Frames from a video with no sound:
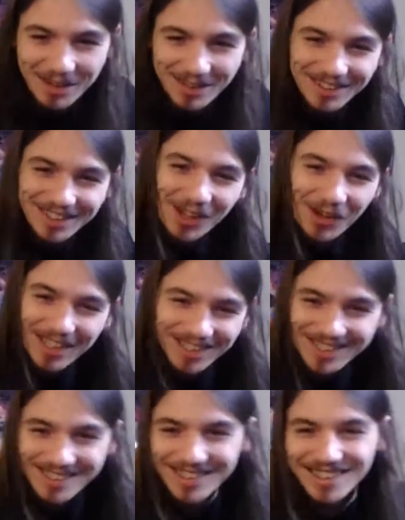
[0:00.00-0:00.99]
it was
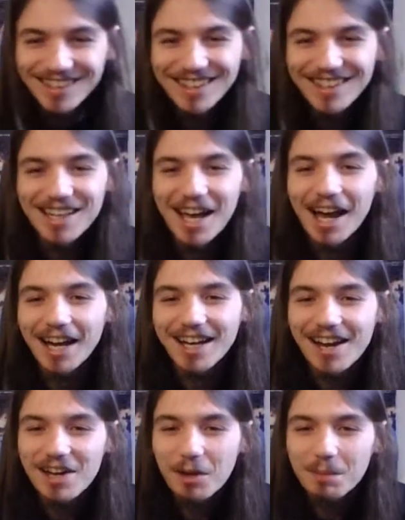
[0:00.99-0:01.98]
Lawrence. Got
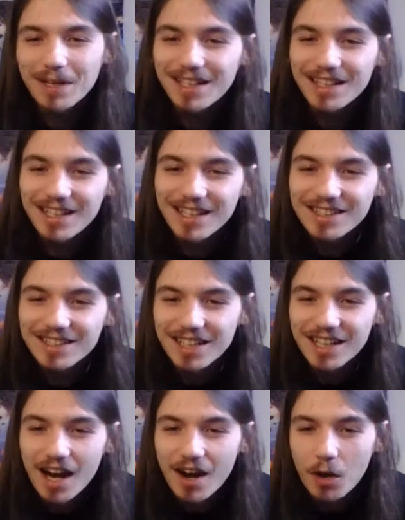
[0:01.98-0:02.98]
an LPD
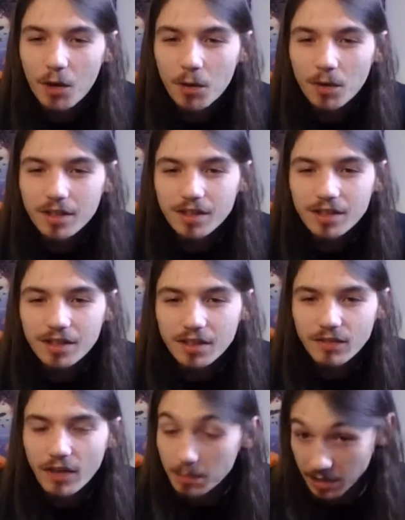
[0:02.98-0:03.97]
Seguero,
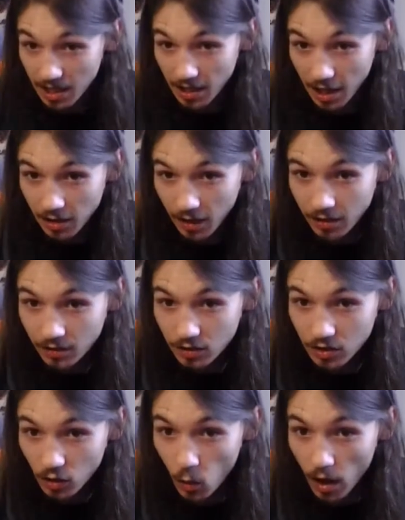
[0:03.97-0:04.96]
if I'm saying that right,
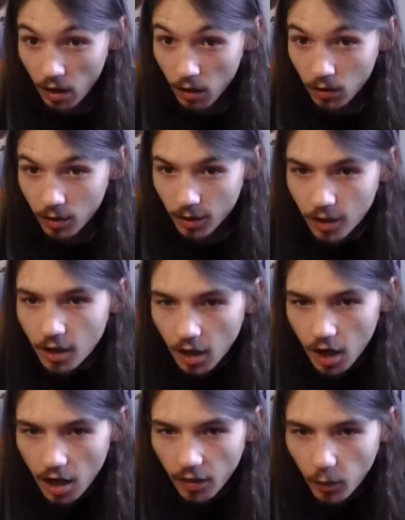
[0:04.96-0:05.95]
Seguero,
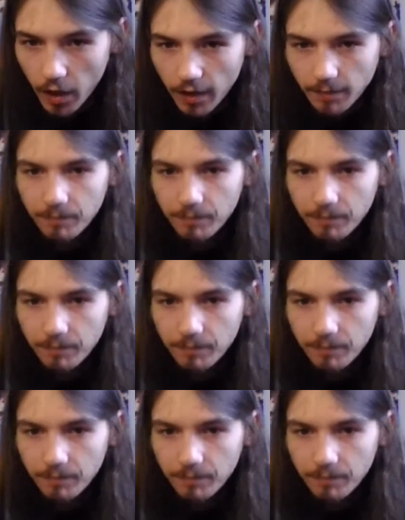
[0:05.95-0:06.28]
on the way.